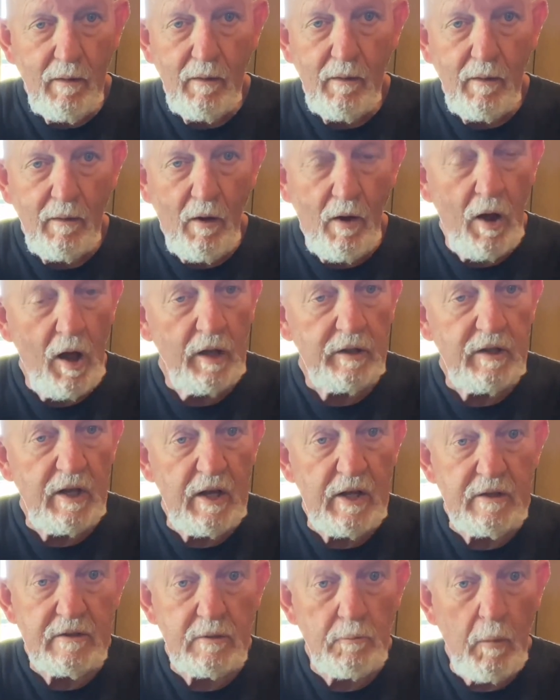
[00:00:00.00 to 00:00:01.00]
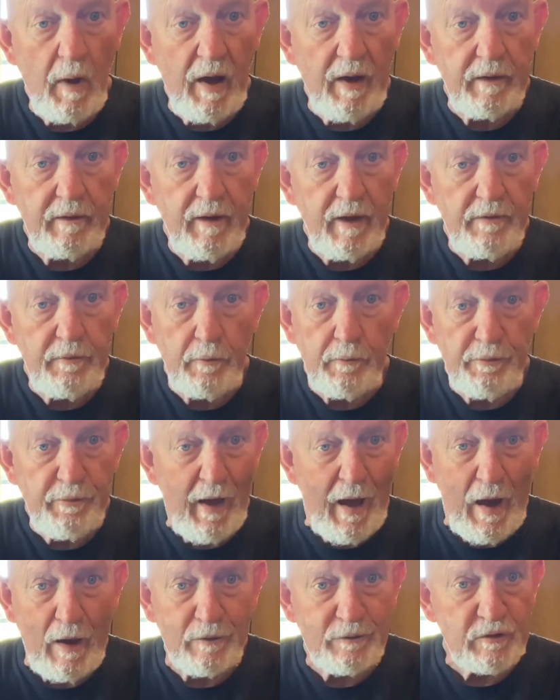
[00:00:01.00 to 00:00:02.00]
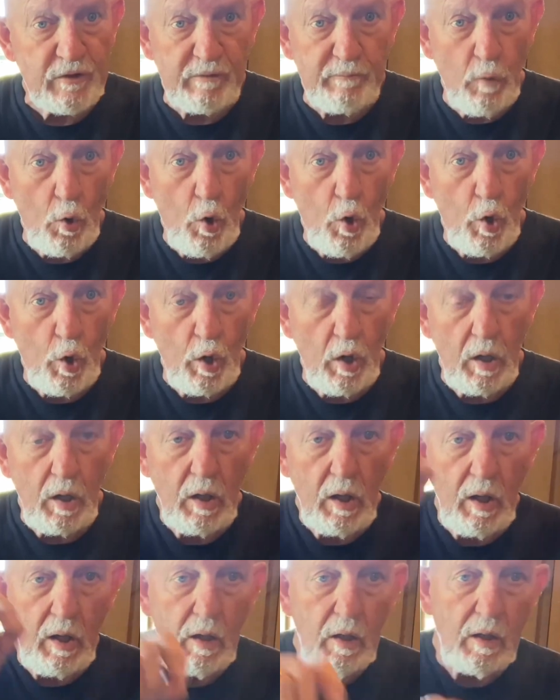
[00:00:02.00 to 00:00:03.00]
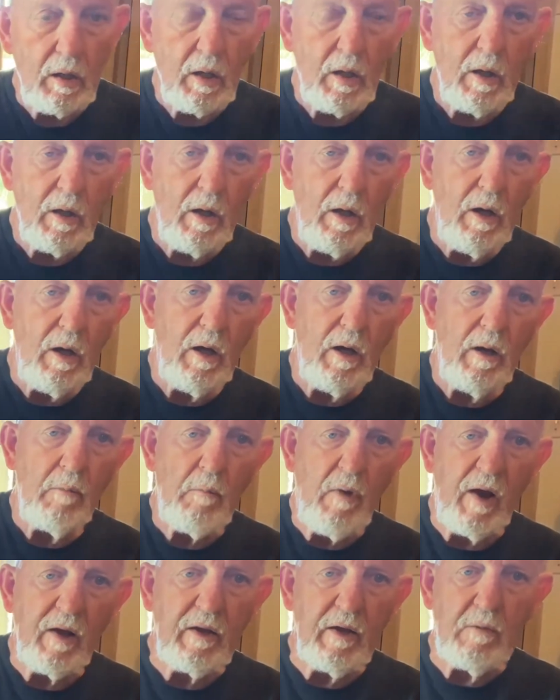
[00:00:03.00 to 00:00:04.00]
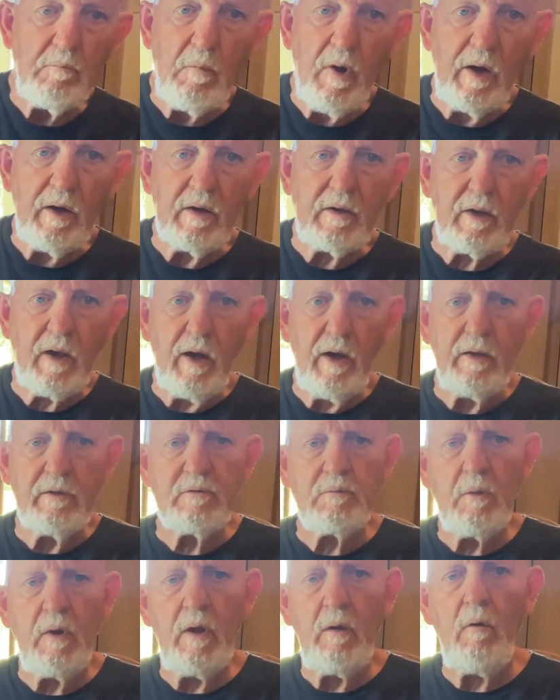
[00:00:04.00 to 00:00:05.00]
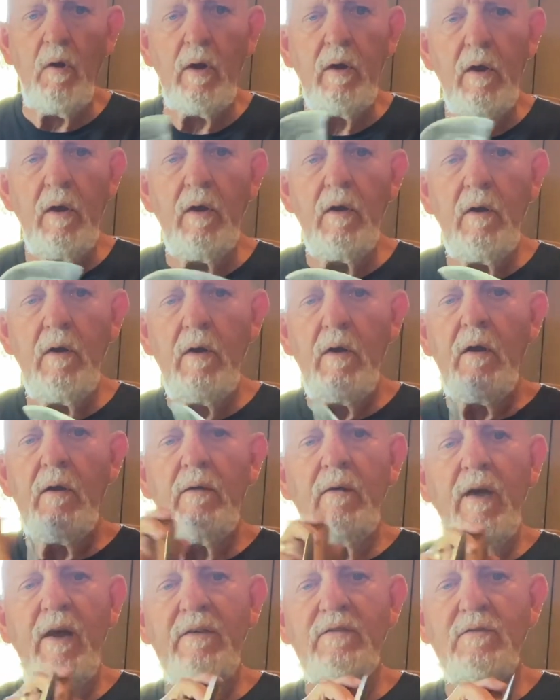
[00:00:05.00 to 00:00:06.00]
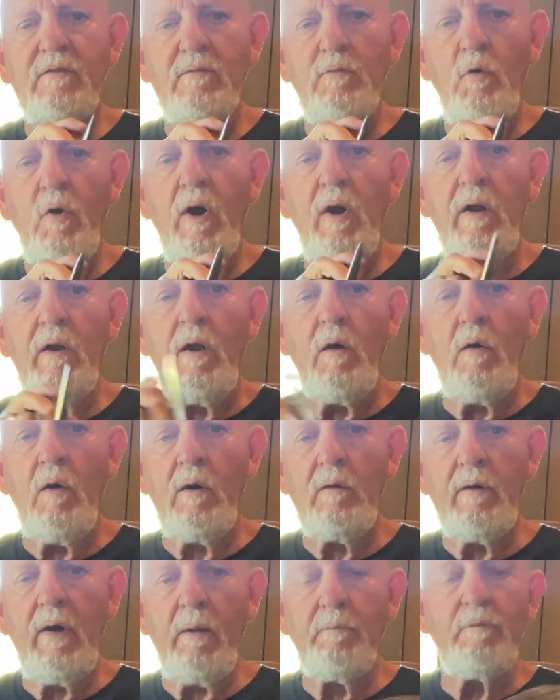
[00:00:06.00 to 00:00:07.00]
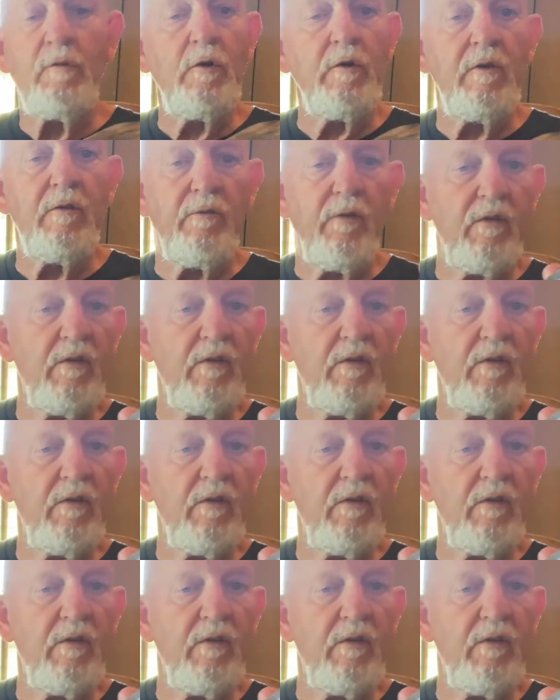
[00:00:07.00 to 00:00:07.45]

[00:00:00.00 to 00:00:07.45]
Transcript: all I need is about another 1,000 more, and I might get monetized. But anyway, that's why I'm doing it for